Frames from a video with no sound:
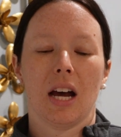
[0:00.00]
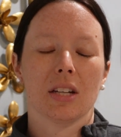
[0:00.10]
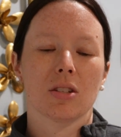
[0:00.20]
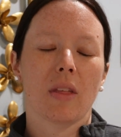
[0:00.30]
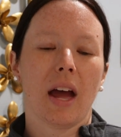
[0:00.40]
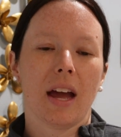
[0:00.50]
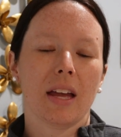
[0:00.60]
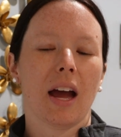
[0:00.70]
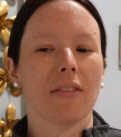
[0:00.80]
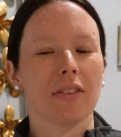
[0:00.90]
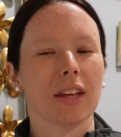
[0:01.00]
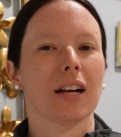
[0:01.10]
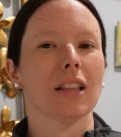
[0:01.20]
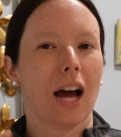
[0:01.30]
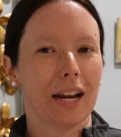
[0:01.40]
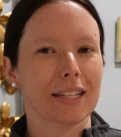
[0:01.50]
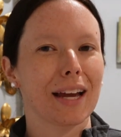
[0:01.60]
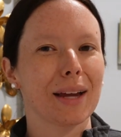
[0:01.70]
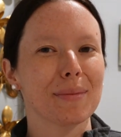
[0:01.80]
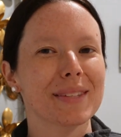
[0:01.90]
so that I feel like a lot of
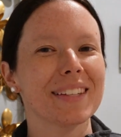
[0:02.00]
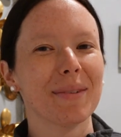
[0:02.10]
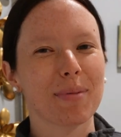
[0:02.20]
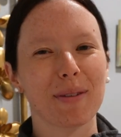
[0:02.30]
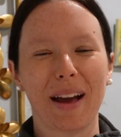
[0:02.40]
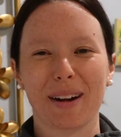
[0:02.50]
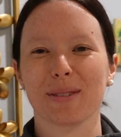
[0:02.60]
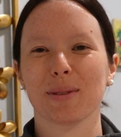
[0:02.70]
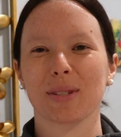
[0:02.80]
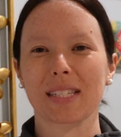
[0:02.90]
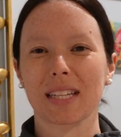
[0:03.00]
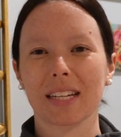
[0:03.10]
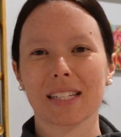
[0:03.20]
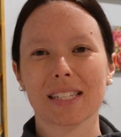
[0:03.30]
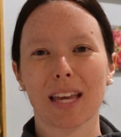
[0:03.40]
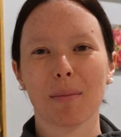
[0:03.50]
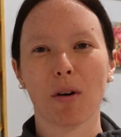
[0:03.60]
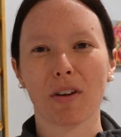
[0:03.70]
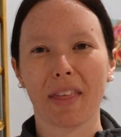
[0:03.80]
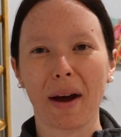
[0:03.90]
times providers will just like skim
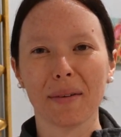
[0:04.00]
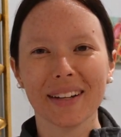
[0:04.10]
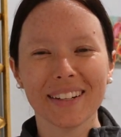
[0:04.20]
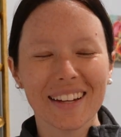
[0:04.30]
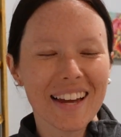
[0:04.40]
over that one